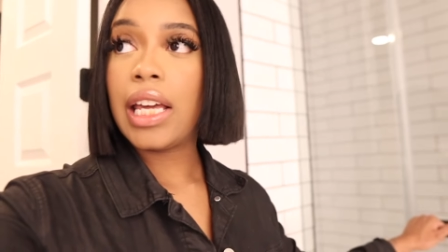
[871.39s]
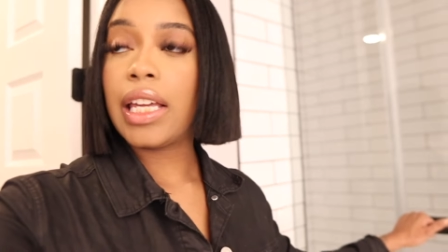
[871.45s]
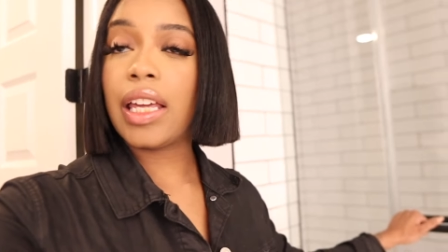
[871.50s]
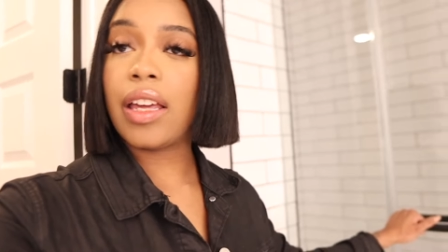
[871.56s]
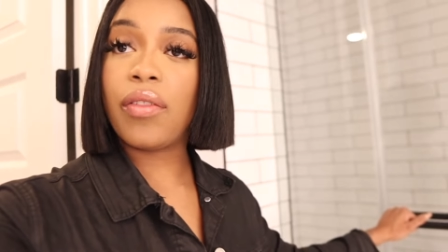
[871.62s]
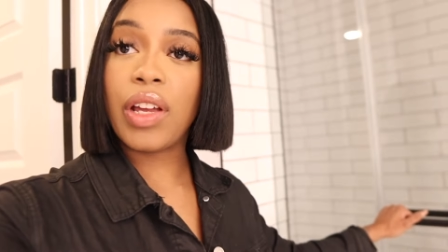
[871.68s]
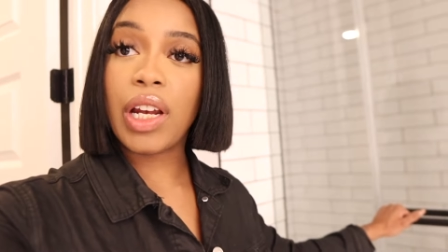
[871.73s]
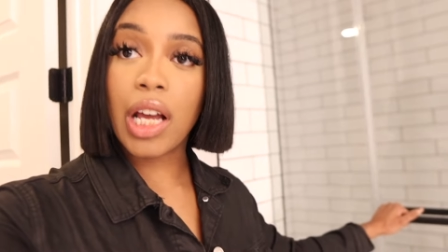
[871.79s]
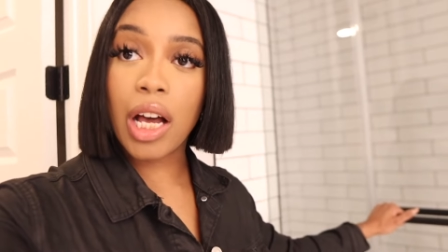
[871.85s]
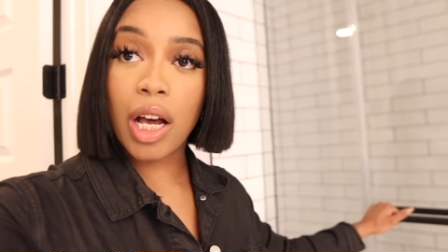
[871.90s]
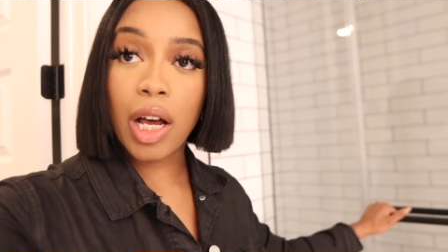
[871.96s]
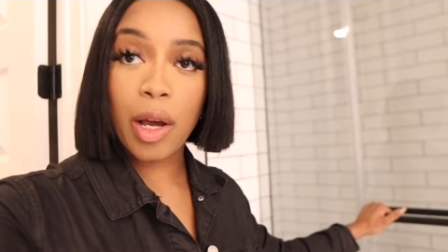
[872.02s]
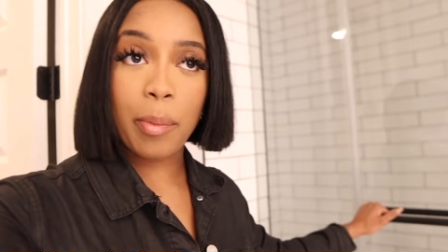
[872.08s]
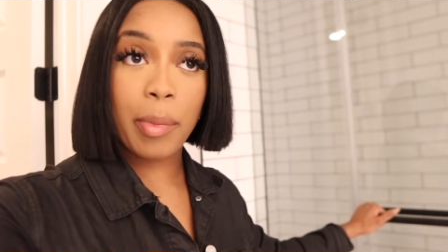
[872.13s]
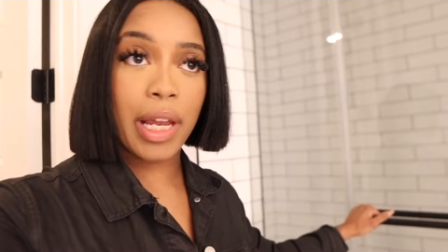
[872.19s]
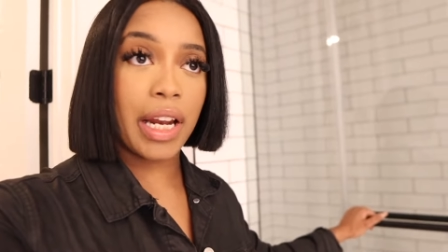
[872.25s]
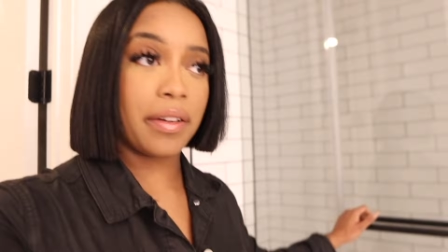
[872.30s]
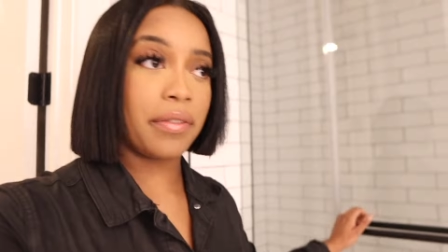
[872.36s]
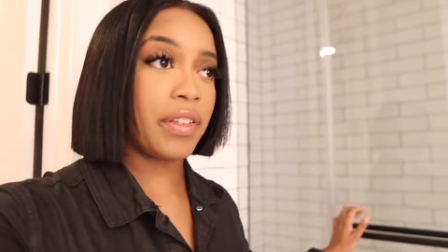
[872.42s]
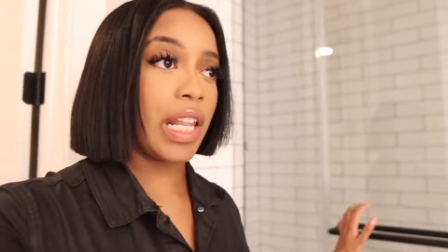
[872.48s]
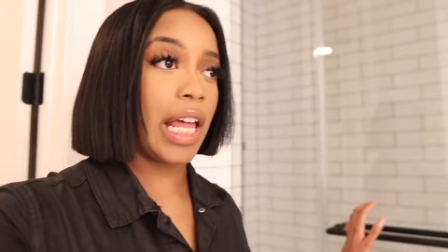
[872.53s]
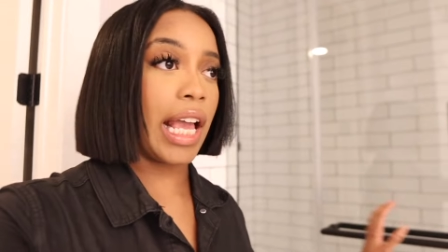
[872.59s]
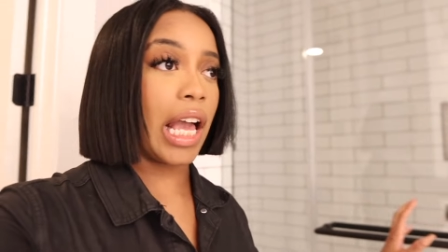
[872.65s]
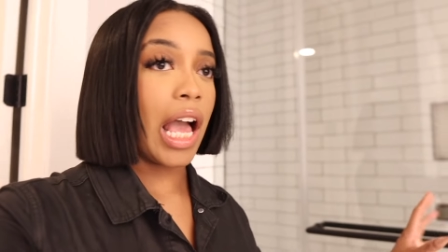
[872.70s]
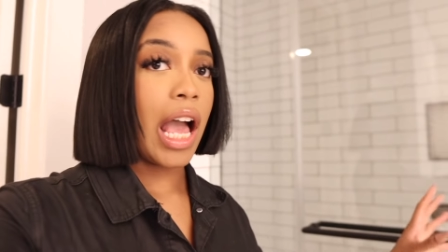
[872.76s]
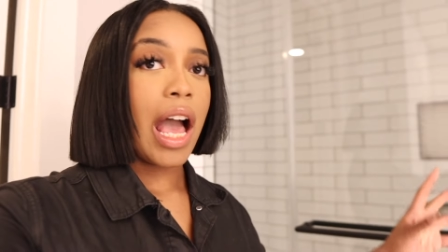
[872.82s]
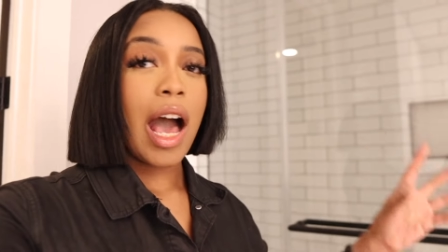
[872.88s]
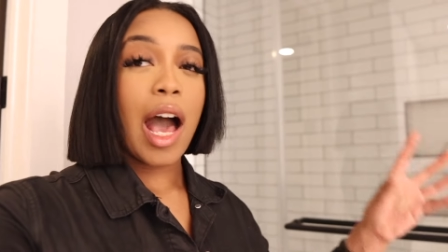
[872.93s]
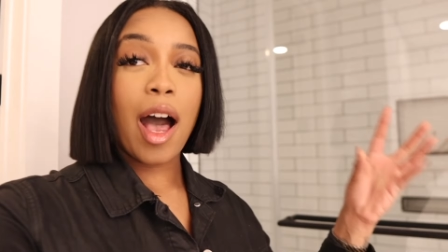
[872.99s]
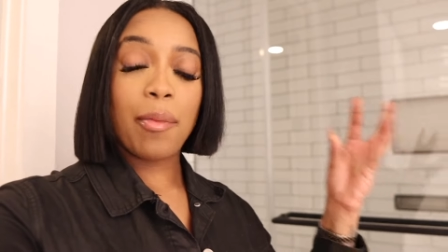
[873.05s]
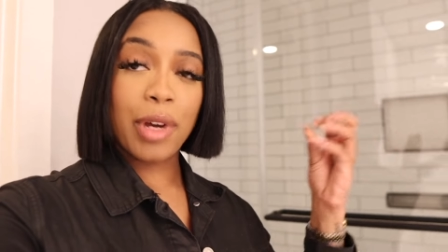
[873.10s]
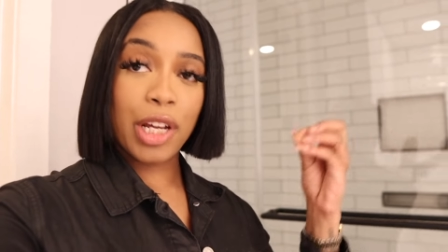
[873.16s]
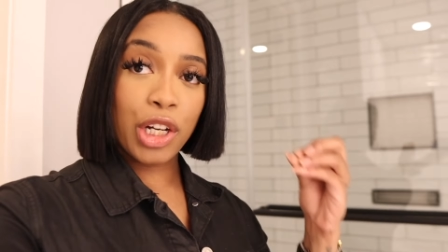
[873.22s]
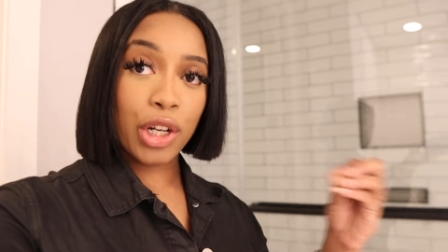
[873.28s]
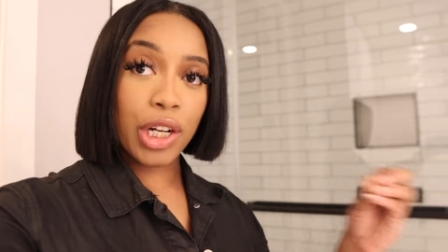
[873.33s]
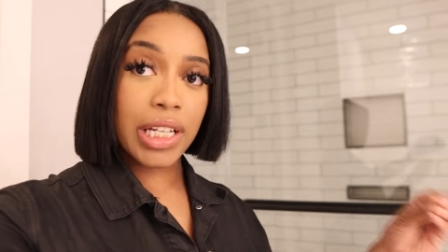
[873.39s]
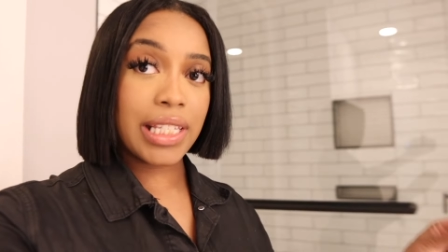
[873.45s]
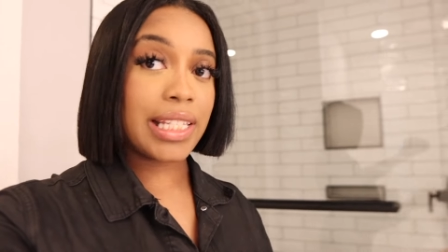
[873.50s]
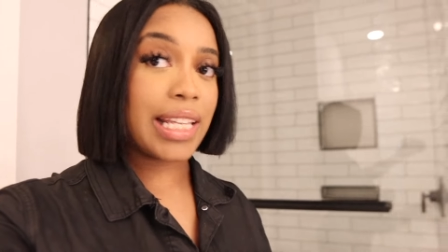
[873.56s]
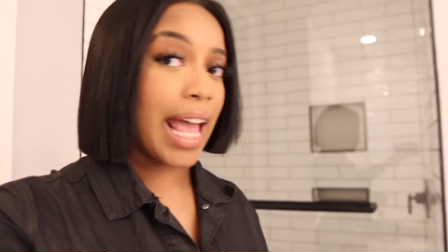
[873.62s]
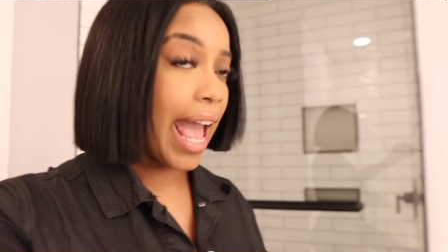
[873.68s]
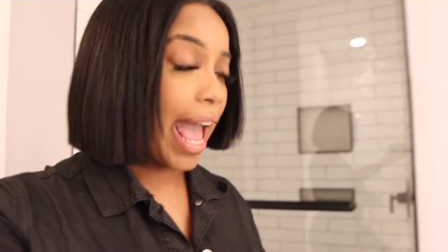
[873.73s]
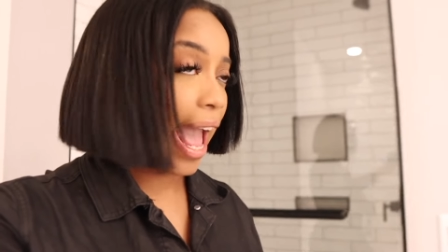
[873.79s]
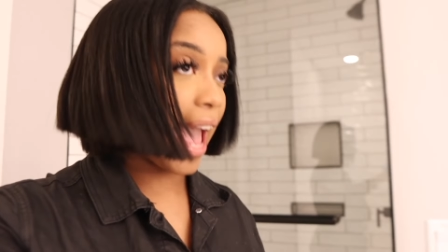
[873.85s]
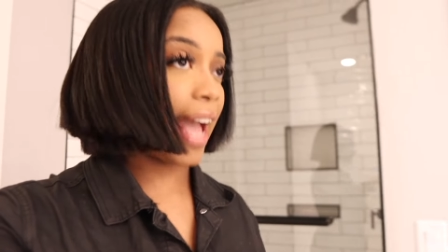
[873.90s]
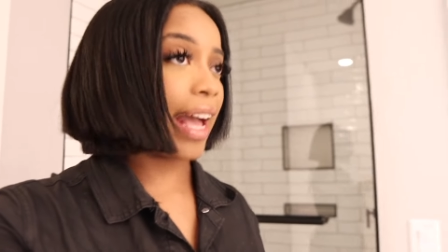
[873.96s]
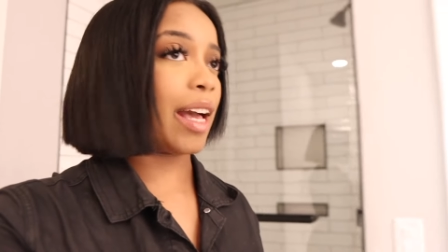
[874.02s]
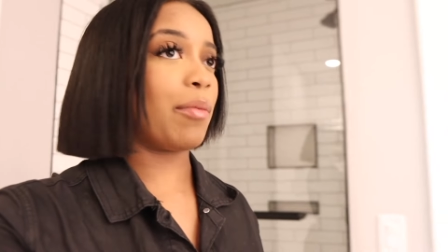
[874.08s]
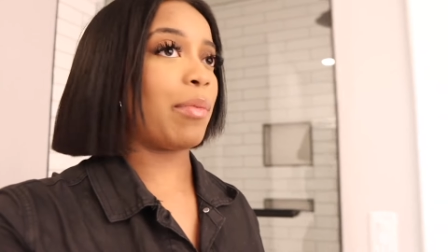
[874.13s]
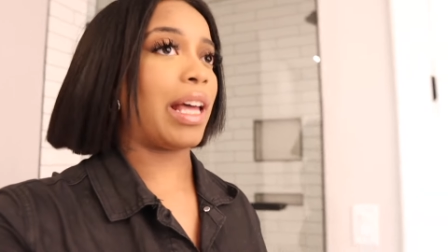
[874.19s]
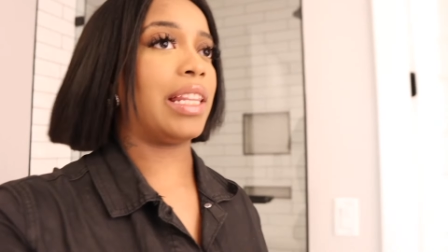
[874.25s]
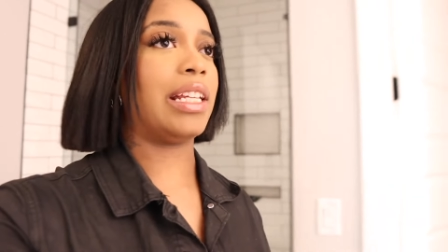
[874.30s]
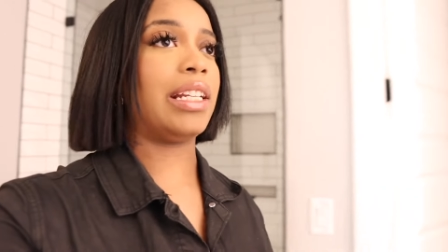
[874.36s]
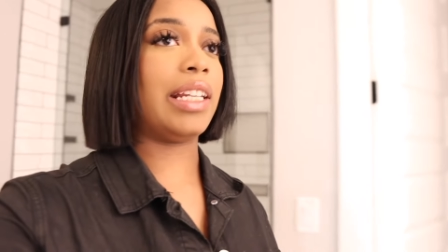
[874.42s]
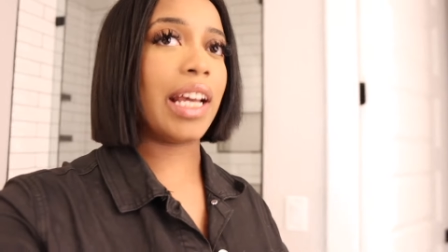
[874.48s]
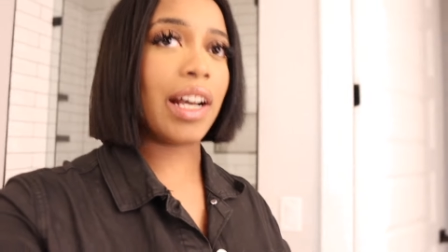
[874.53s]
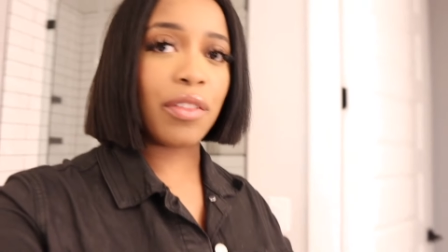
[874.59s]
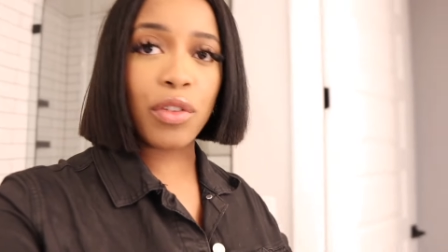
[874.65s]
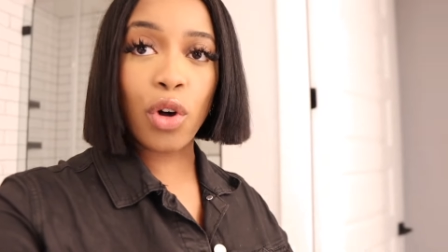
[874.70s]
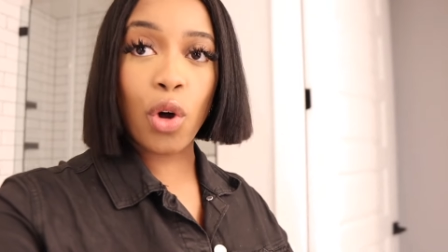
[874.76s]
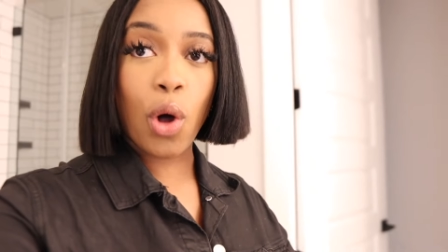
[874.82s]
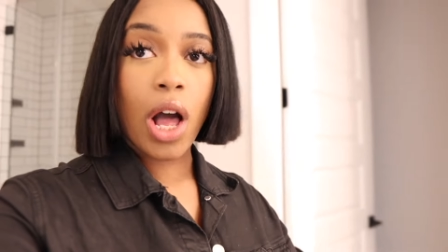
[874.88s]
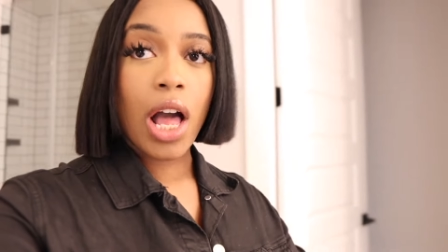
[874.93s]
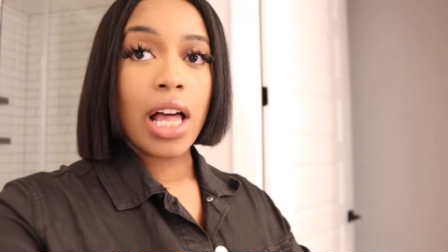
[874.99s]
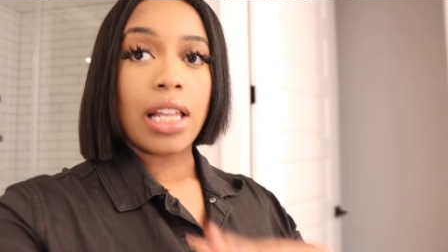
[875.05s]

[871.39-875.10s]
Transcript: giving up and I feel like I'm under attack by the devil,